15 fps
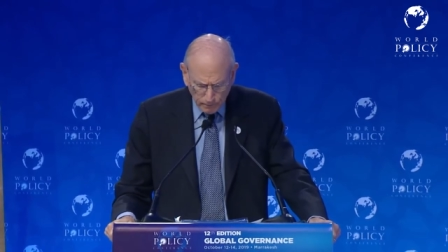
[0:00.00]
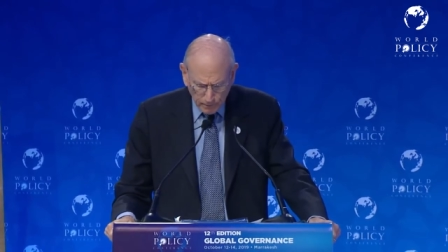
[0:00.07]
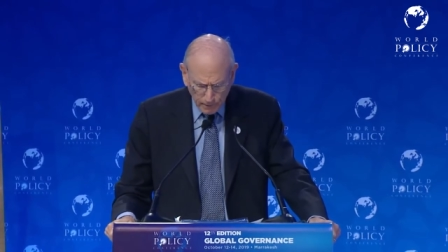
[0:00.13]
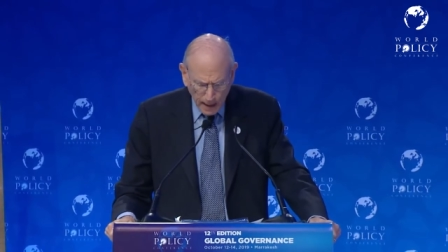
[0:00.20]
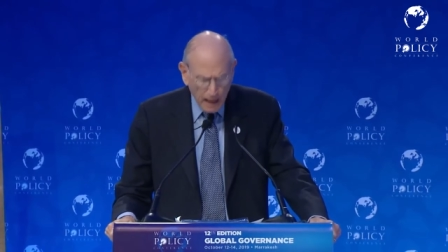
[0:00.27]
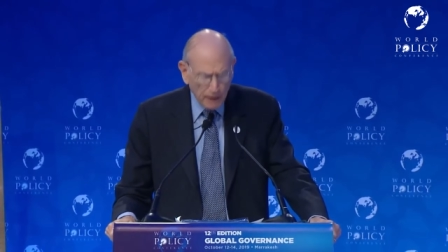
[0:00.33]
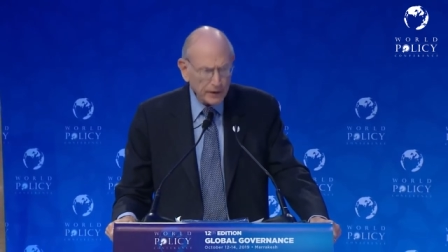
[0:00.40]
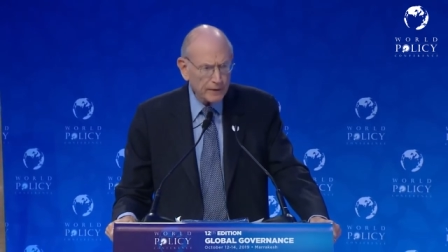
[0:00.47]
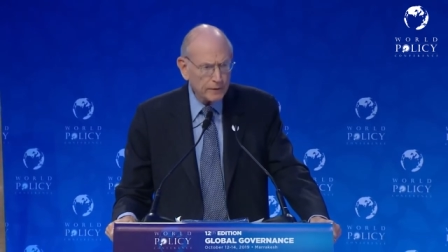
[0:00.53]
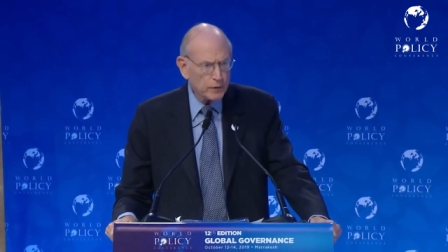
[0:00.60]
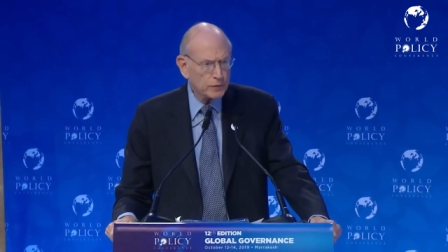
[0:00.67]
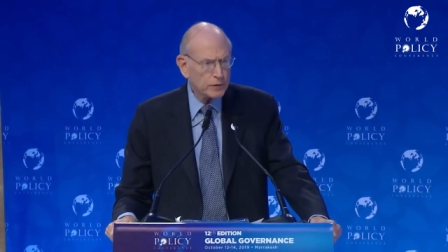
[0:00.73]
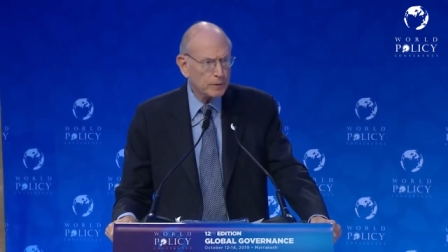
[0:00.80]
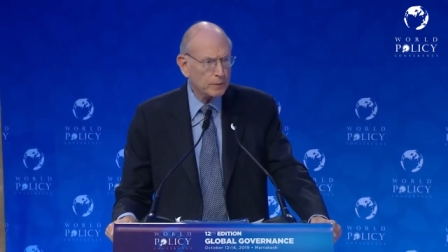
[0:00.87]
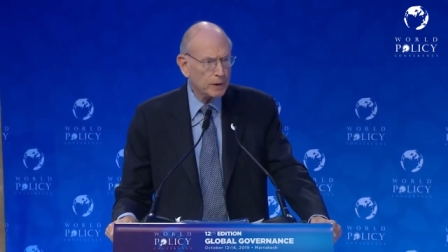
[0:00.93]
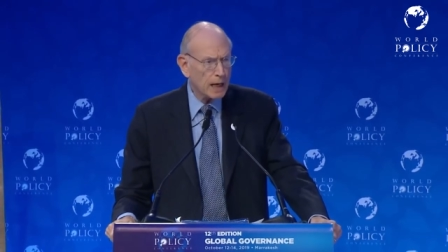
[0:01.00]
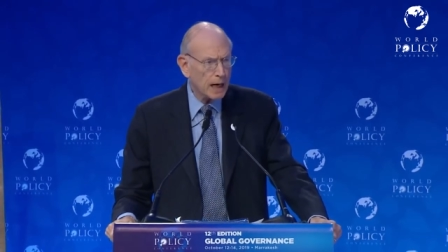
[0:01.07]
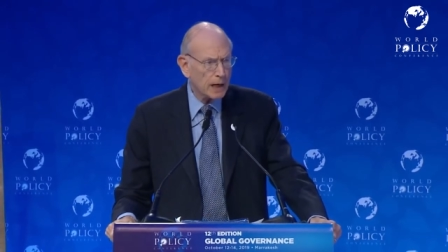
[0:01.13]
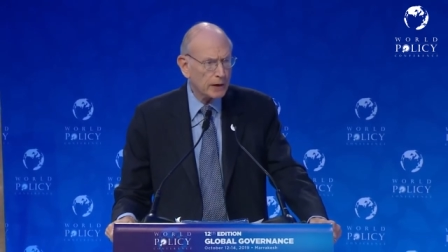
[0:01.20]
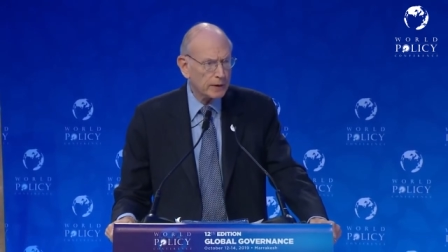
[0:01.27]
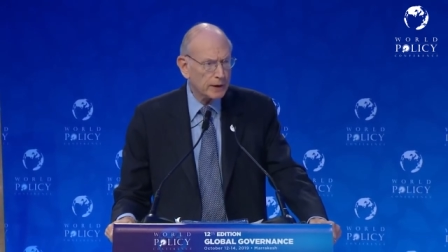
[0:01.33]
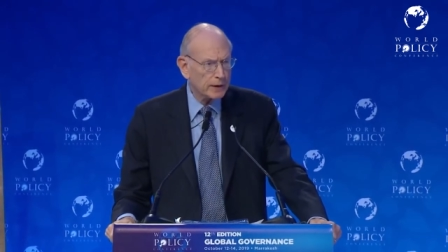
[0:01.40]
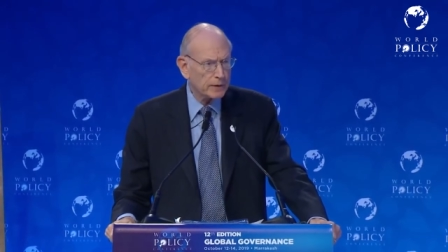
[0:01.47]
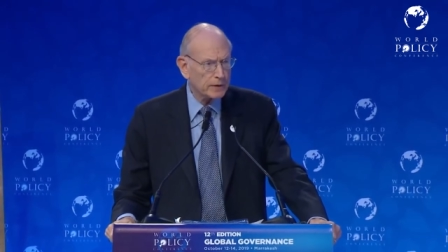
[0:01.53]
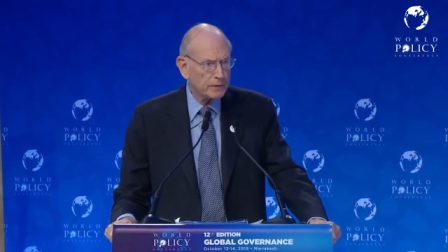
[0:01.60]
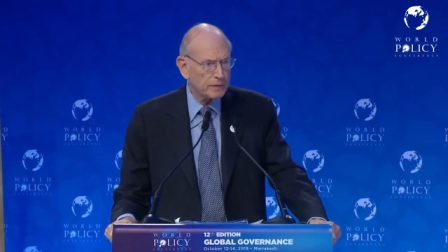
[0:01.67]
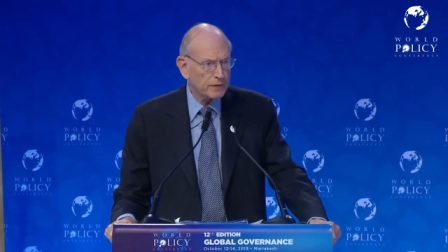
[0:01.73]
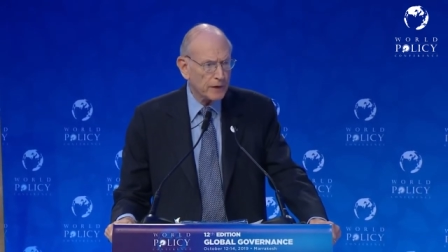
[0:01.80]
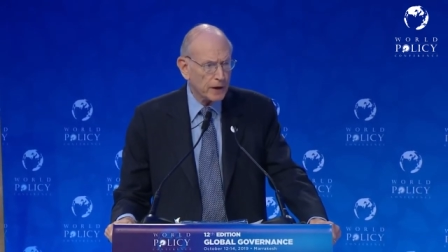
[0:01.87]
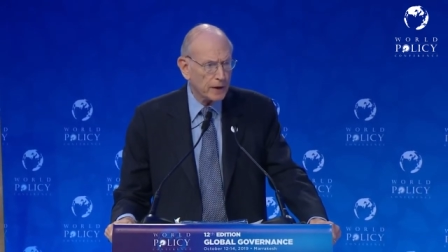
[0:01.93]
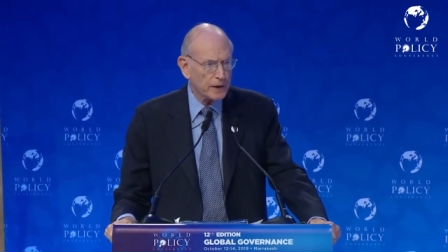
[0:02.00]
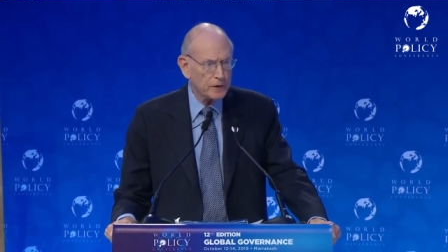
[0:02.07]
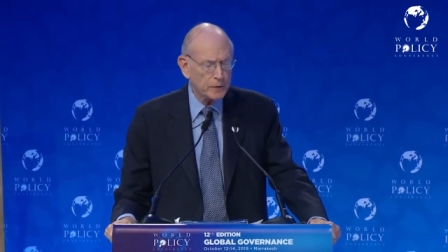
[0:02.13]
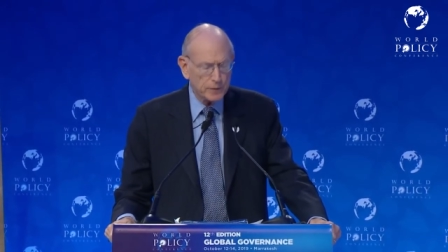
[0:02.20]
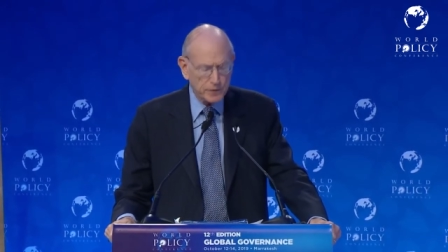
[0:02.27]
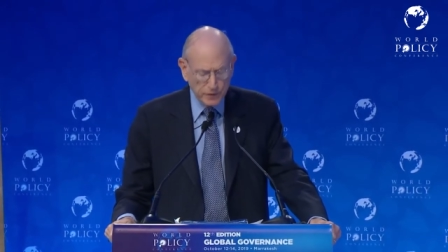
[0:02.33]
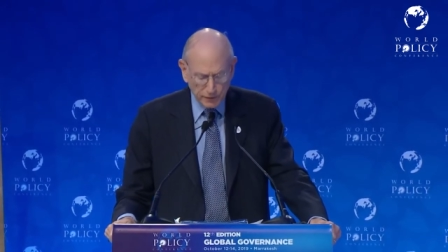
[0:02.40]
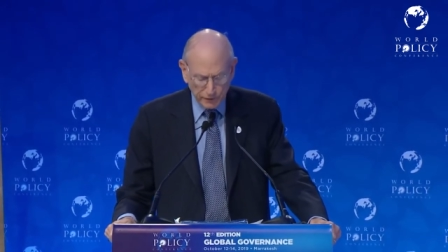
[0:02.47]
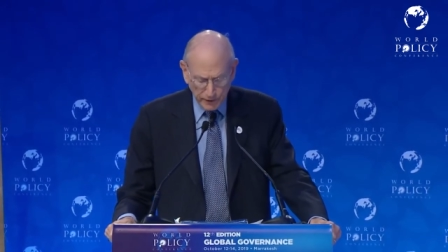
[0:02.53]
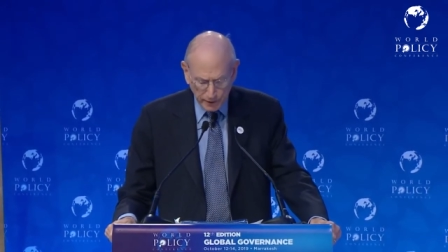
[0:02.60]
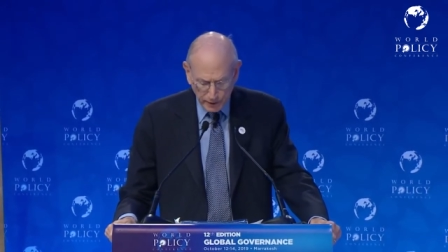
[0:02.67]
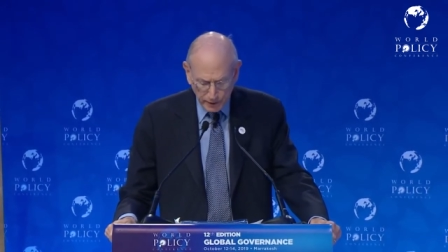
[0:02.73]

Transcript: I'll give you some concrete, very specific